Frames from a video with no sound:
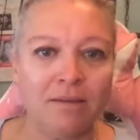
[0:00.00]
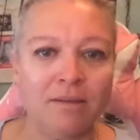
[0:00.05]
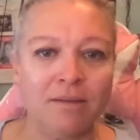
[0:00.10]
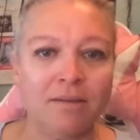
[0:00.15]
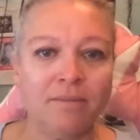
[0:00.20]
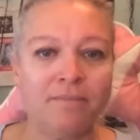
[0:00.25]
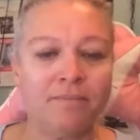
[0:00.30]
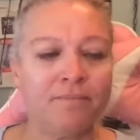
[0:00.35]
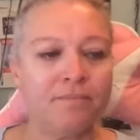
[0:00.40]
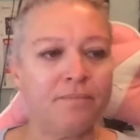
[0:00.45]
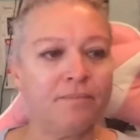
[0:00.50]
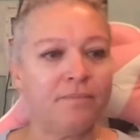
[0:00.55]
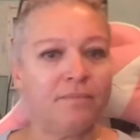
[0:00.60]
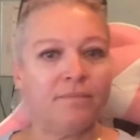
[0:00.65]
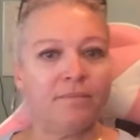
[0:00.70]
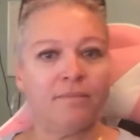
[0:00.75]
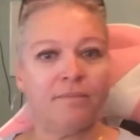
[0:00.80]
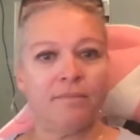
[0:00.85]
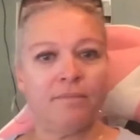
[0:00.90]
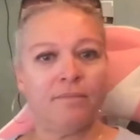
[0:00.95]

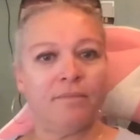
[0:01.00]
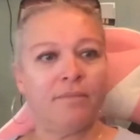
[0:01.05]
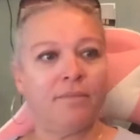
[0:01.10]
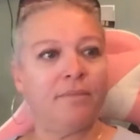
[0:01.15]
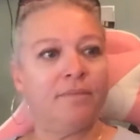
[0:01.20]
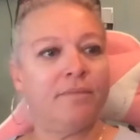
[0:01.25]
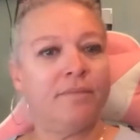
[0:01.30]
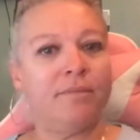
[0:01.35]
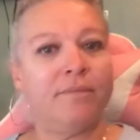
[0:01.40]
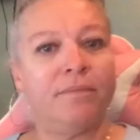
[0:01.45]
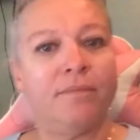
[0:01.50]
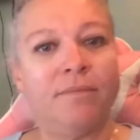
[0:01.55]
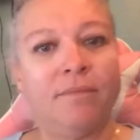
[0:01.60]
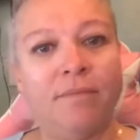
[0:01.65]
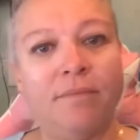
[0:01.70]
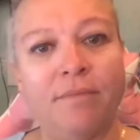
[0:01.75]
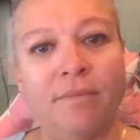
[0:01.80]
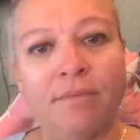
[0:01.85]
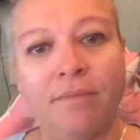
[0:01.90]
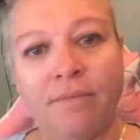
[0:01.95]

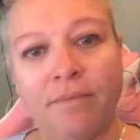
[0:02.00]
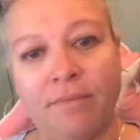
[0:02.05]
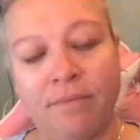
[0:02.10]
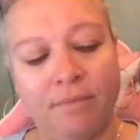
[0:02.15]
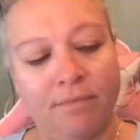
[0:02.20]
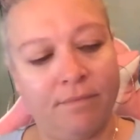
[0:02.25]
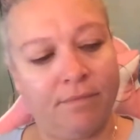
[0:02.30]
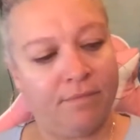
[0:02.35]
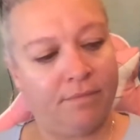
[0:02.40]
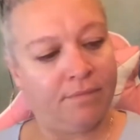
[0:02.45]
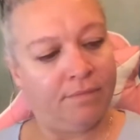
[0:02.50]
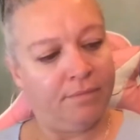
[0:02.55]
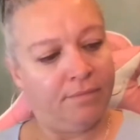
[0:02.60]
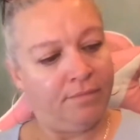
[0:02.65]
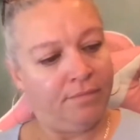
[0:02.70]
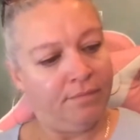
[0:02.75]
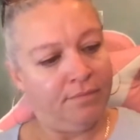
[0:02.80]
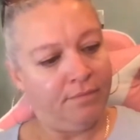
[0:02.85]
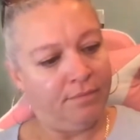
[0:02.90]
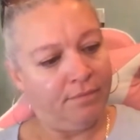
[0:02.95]

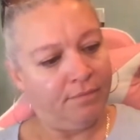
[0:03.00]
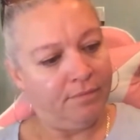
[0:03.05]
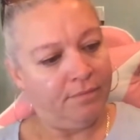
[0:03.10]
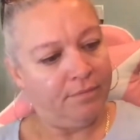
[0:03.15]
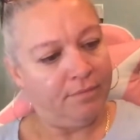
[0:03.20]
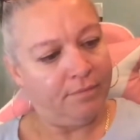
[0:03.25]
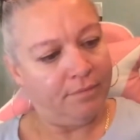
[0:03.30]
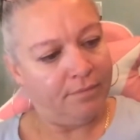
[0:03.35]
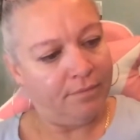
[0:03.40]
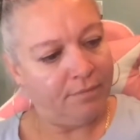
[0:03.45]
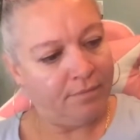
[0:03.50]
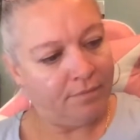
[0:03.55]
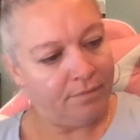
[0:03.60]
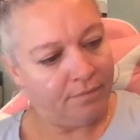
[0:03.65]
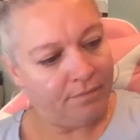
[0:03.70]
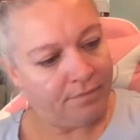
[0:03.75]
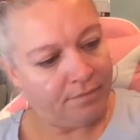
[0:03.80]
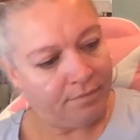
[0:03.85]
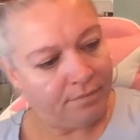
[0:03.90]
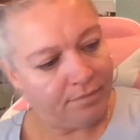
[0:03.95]

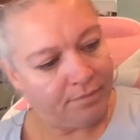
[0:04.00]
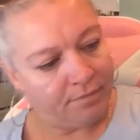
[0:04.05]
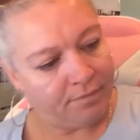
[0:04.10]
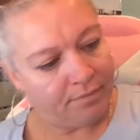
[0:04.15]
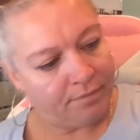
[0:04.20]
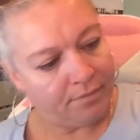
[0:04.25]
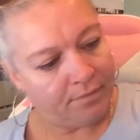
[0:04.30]
Nothing is said.